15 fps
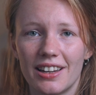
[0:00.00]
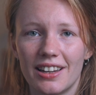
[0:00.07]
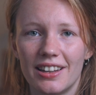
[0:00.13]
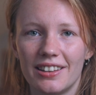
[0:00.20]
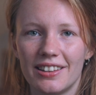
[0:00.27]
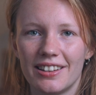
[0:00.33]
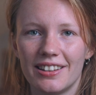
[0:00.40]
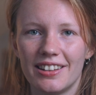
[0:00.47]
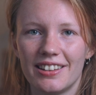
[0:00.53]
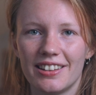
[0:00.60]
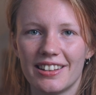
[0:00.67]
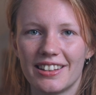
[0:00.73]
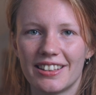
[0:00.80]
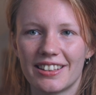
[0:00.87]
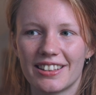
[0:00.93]
and then in
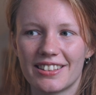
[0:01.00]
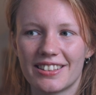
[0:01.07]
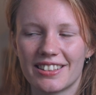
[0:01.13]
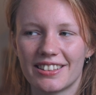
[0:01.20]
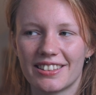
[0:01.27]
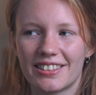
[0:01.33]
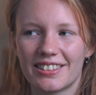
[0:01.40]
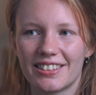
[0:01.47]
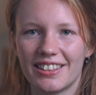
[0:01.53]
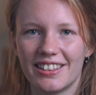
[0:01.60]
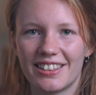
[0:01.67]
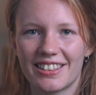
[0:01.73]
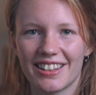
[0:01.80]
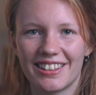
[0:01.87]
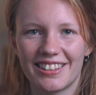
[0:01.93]
the end it's just
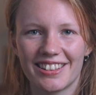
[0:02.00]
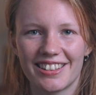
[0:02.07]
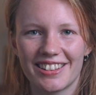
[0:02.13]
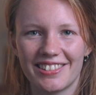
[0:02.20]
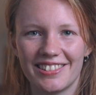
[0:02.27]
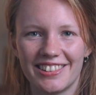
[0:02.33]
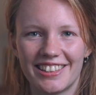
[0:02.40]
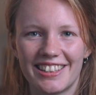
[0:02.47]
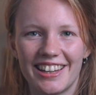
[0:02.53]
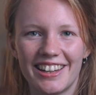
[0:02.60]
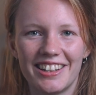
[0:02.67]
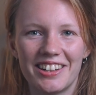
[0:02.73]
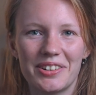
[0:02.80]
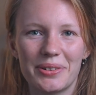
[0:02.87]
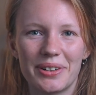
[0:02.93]
inside the shoes
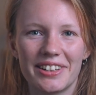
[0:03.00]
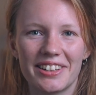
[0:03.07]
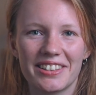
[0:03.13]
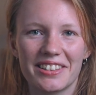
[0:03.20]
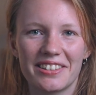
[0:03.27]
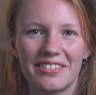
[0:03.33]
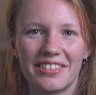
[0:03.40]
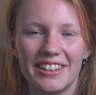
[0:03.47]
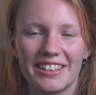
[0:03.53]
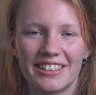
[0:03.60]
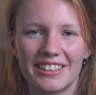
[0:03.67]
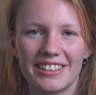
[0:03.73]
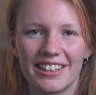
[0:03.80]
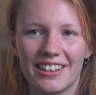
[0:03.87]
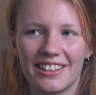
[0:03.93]
and one doesn't really
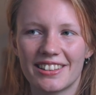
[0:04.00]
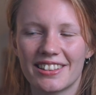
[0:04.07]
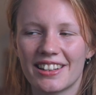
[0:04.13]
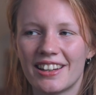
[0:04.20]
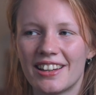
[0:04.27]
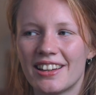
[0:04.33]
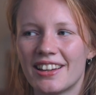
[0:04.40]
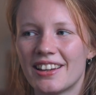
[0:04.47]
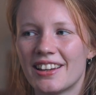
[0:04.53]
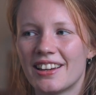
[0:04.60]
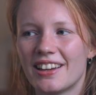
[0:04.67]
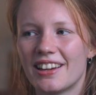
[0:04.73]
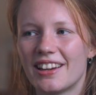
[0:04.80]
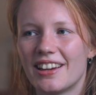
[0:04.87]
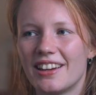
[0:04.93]
see it.
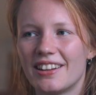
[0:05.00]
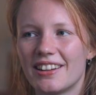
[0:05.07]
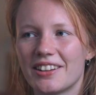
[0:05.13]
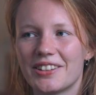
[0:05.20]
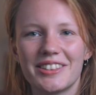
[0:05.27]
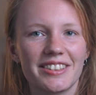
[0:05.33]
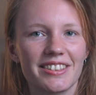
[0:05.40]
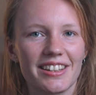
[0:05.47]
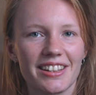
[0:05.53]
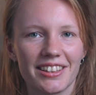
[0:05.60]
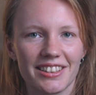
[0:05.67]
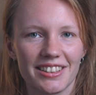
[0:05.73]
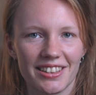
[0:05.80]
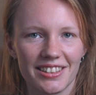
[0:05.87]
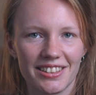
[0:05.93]
And I always think
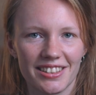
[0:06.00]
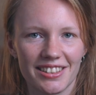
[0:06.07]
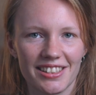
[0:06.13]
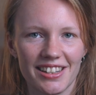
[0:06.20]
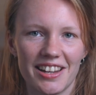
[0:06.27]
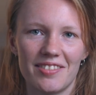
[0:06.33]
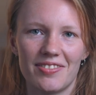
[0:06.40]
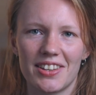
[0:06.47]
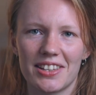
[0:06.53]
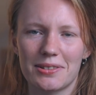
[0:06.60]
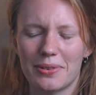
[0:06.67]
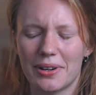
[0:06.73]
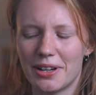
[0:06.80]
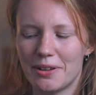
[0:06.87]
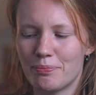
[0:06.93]
it's such a shame. That's
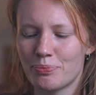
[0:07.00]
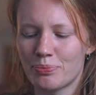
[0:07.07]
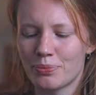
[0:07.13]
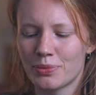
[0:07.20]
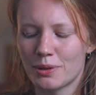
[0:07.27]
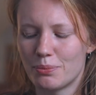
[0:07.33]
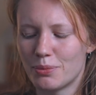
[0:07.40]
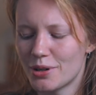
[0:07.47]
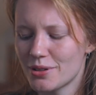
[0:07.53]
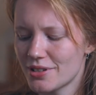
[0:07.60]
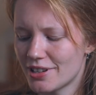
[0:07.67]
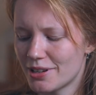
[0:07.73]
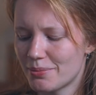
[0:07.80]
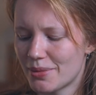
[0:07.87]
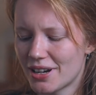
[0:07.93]
why
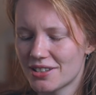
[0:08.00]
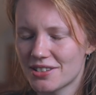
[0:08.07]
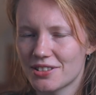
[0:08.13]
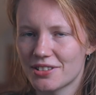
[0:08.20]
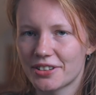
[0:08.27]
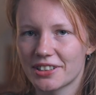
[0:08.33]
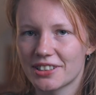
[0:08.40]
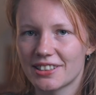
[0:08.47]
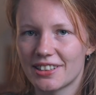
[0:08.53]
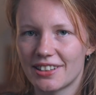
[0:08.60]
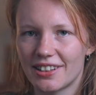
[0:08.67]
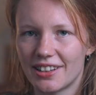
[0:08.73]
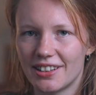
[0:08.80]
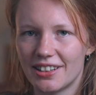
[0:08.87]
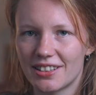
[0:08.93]
mostly my socks
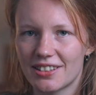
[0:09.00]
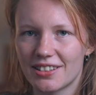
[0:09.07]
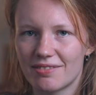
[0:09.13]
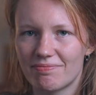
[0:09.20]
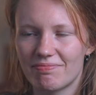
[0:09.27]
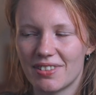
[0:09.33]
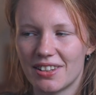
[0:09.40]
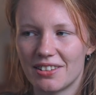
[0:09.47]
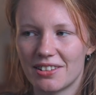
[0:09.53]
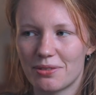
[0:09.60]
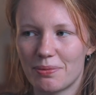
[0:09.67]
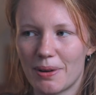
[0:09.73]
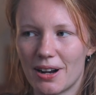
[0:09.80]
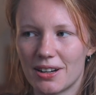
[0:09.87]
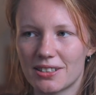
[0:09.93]
that I knit in the
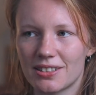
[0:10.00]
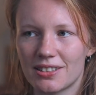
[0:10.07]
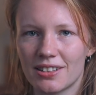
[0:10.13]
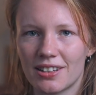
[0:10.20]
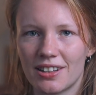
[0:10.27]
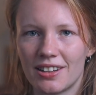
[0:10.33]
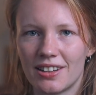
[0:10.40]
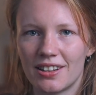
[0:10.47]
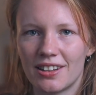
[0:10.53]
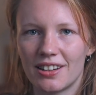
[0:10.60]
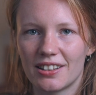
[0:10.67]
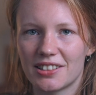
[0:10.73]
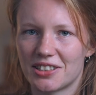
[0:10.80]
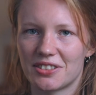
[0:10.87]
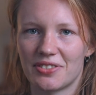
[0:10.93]
past,
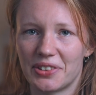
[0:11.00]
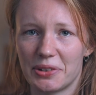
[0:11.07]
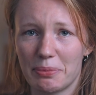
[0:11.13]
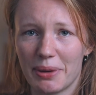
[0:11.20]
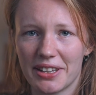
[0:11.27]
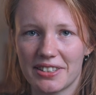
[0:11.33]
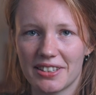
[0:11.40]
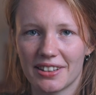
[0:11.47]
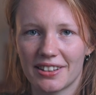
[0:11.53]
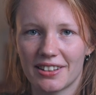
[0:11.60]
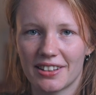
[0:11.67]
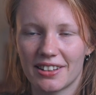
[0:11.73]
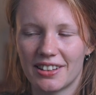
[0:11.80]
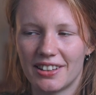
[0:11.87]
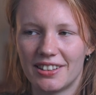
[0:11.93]
just very
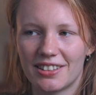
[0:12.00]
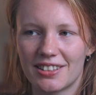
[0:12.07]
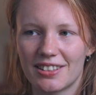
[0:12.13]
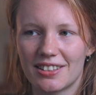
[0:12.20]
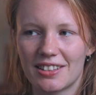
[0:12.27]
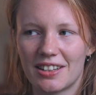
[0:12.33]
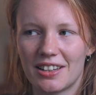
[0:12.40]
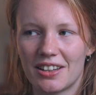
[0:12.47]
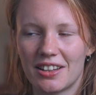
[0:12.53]
basic and